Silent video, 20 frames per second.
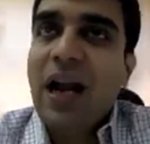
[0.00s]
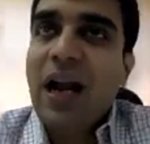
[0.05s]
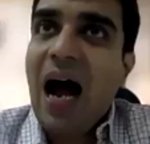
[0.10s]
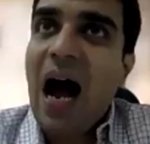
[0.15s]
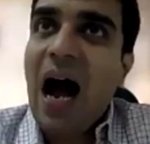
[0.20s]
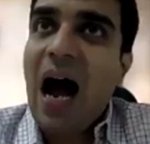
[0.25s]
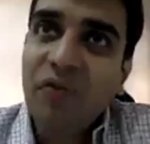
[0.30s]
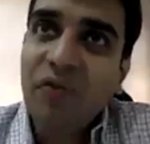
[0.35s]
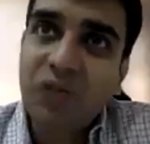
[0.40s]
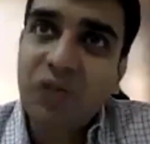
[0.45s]
And
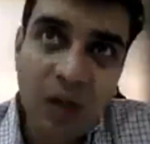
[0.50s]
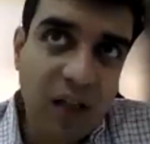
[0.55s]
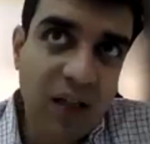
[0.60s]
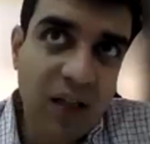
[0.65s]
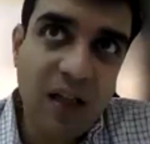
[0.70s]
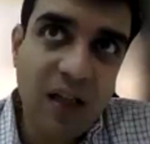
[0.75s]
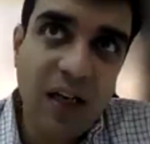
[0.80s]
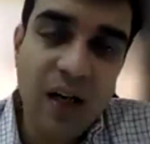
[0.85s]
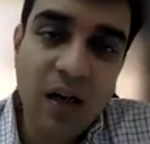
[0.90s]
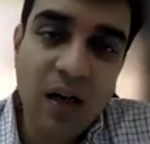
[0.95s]

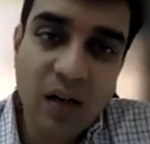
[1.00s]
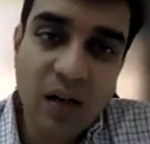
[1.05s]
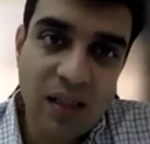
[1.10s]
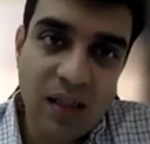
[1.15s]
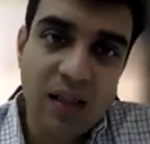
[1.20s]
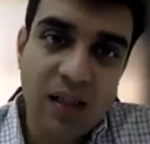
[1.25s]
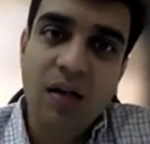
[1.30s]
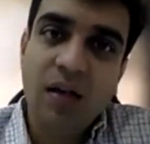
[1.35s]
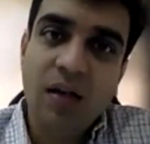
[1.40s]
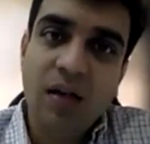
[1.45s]
after 3
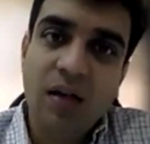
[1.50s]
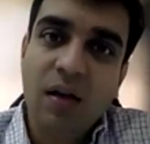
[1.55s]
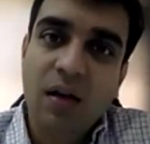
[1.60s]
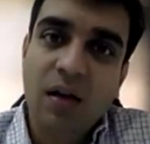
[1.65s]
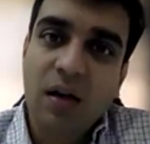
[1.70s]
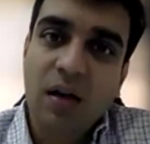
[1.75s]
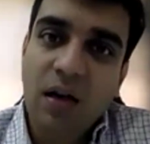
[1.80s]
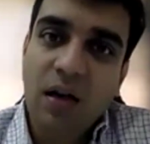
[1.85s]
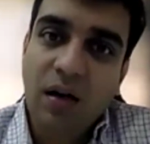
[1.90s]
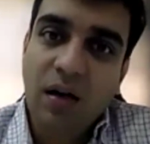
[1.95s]
years,
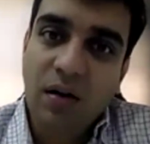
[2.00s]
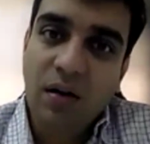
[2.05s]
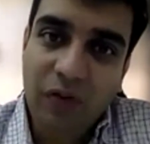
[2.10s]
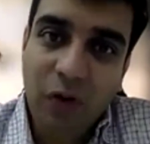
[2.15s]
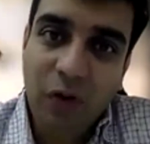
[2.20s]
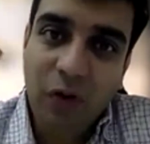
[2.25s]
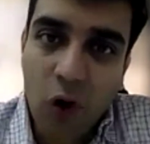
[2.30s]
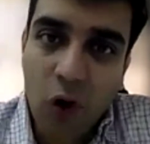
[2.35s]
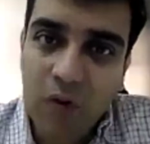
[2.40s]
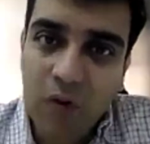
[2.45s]

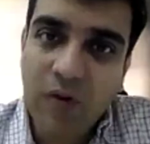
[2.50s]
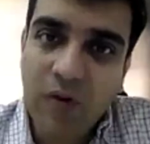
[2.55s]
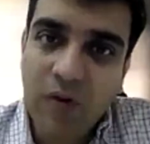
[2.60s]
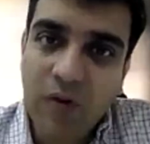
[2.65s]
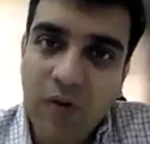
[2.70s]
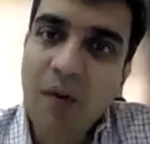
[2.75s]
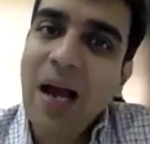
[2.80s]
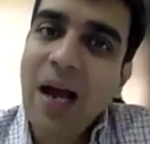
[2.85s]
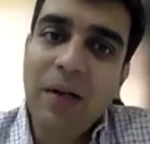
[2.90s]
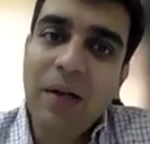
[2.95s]
floor
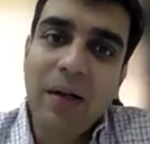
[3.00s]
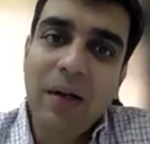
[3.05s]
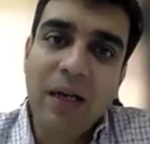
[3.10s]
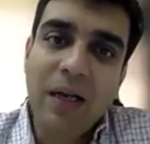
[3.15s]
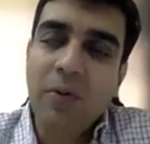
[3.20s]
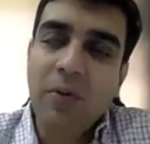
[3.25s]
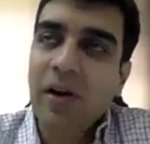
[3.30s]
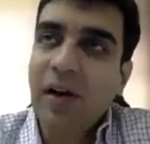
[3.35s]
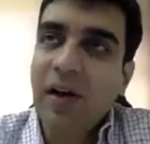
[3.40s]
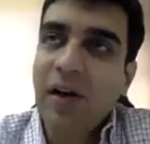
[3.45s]
will be
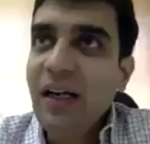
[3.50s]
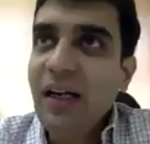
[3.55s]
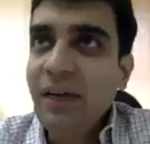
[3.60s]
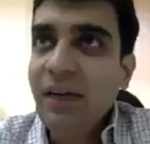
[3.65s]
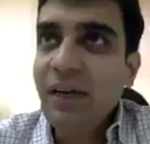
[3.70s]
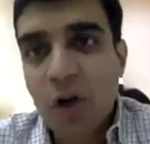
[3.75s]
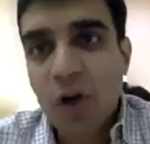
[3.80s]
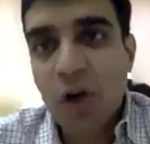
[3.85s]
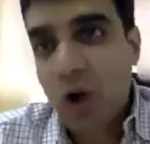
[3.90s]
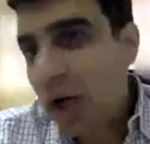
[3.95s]
applicable, right?
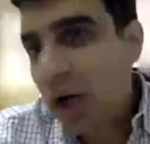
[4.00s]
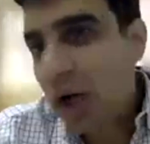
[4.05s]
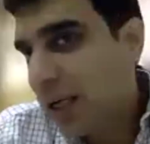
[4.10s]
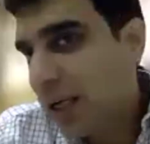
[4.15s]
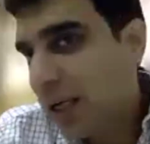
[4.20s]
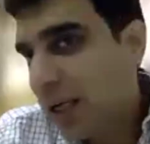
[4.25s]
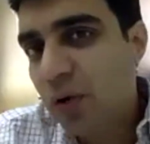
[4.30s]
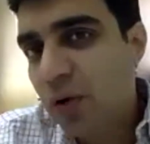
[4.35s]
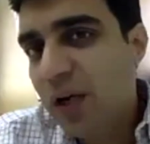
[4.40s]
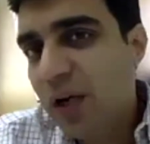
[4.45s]
If you are not
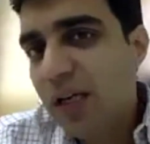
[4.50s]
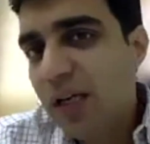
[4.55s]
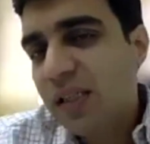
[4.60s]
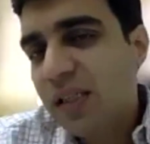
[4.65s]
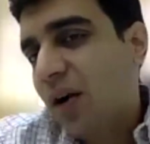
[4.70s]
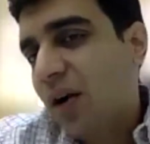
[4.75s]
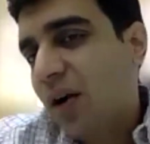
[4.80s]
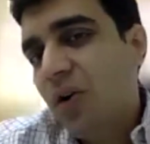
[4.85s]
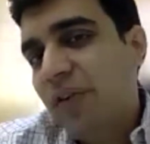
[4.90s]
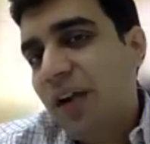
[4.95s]
able to raise
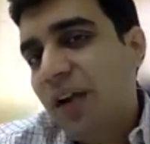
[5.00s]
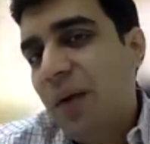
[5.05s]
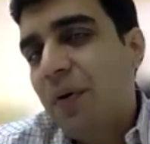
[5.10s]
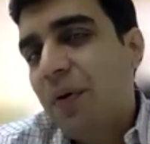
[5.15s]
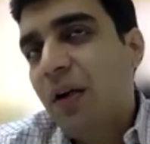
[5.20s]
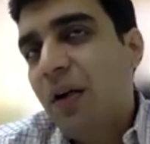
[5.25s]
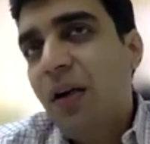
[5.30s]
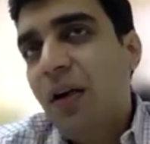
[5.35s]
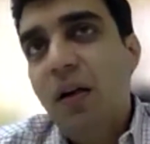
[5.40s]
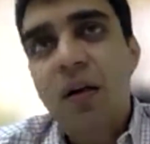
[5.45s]
a round of
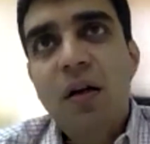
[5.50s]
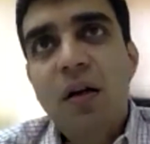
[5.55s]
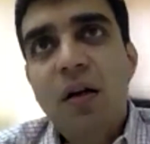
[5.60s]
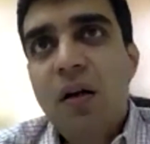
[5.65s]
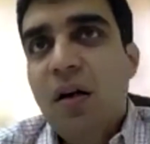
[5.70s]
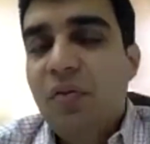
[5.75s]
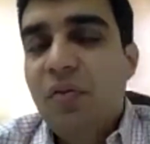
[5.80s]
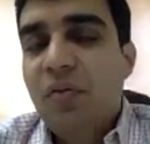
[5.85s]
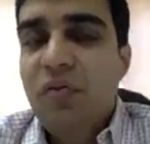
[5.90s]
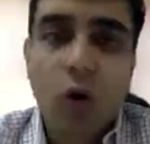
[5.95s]
capital,
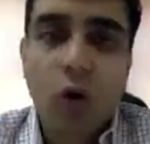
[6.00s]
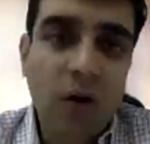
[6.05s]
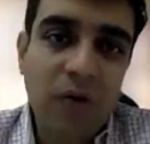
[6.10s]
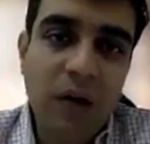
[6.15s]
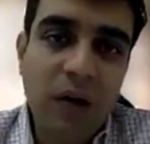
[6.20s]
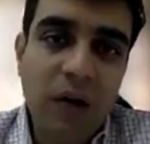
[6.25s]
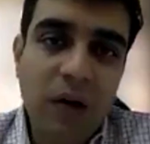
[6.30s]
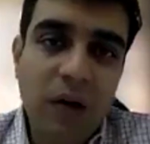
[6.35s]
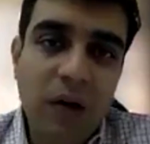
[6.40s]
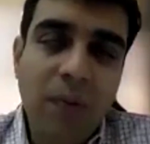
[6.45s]
floor
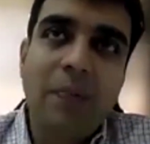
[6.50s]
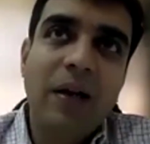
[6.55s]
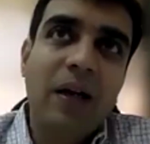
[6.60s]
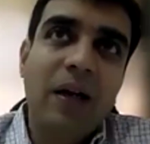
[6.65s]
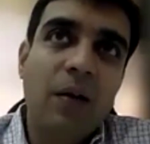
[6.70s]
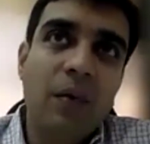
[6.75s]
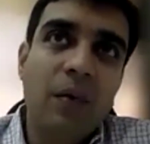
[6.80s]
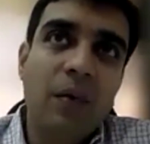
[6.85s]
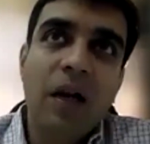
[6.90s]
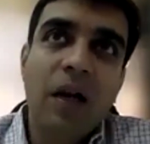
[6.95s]
will be
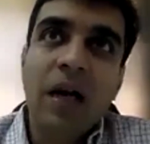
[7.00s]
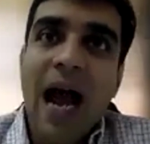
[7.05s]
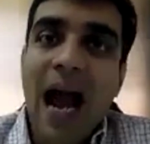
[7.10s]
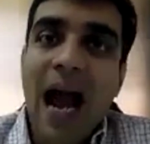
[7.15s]
applicable.